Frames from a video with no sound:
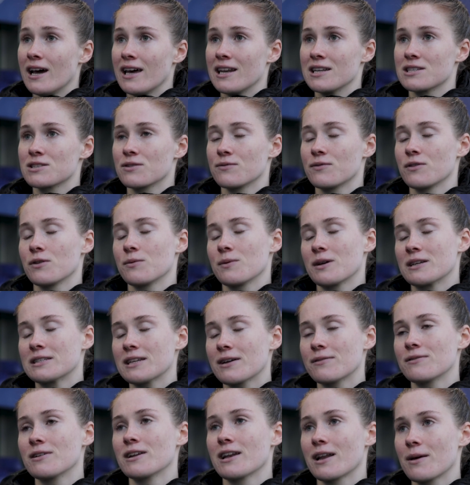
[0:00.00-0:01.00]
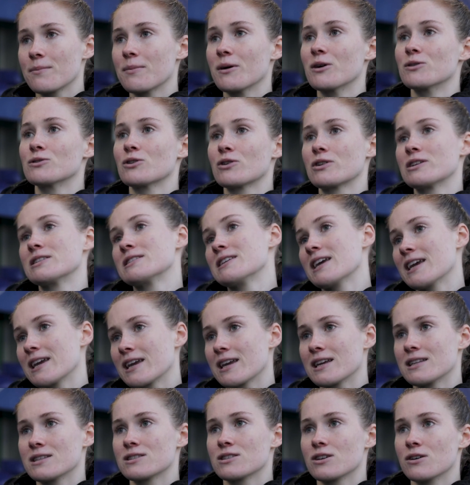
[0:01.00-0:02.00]
and it's something that we can definitely like build on and
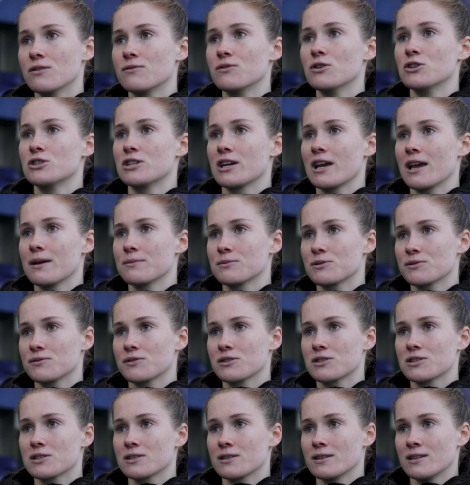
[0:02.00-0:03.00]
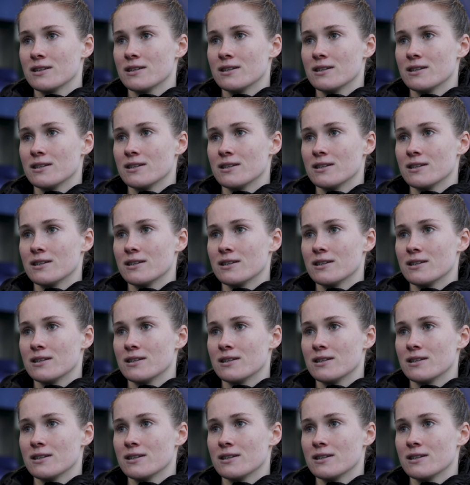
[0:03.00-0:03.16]
take into future games with us.